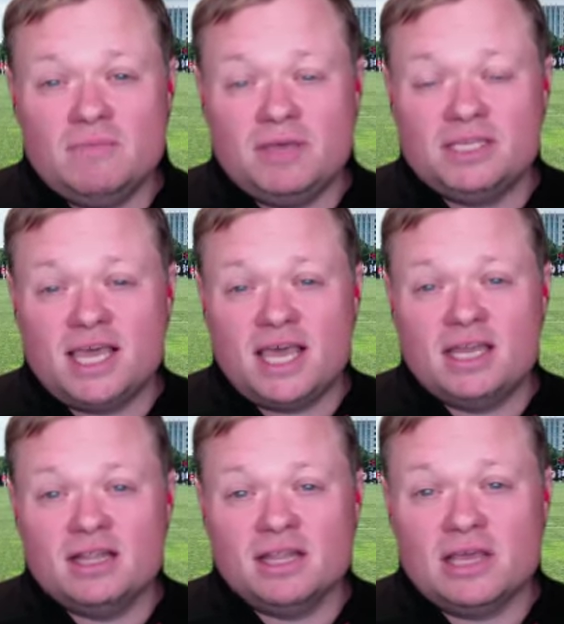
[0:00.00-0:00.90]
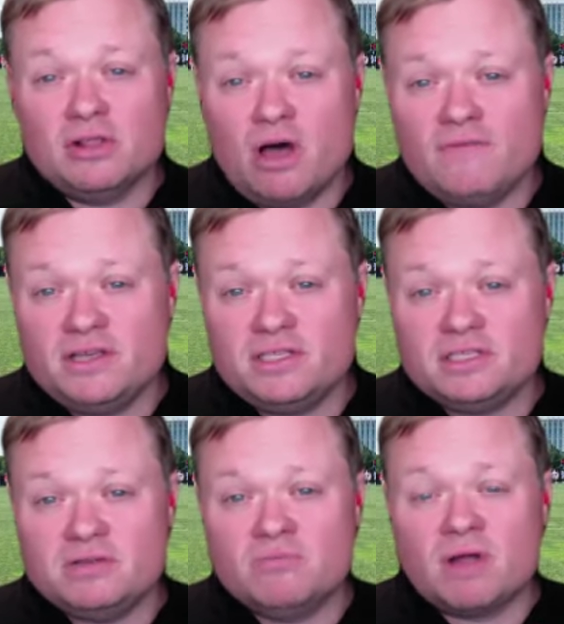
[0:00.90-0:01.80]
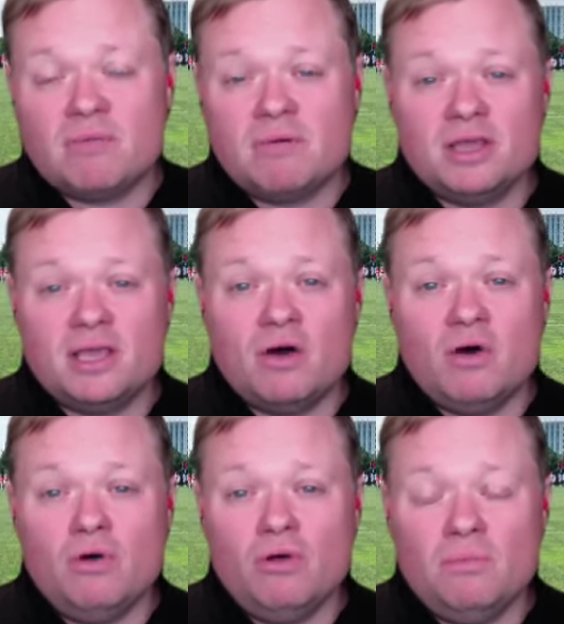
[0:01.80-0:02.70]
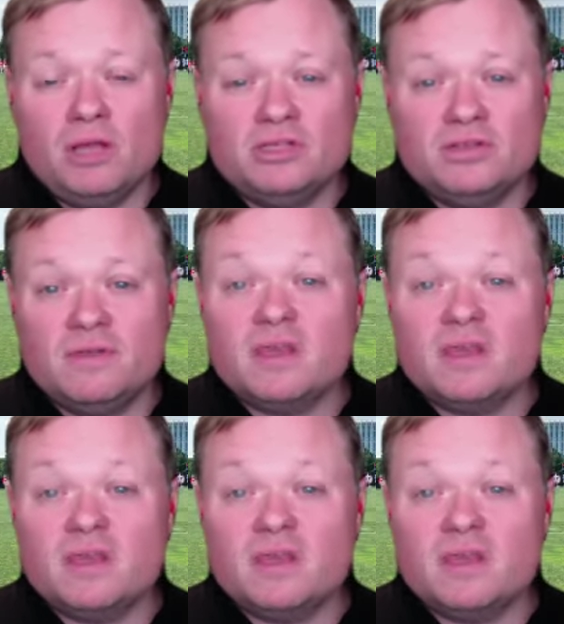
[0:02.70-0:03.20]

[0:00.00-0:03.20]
Big Ten legal office, probably a whole bunch of,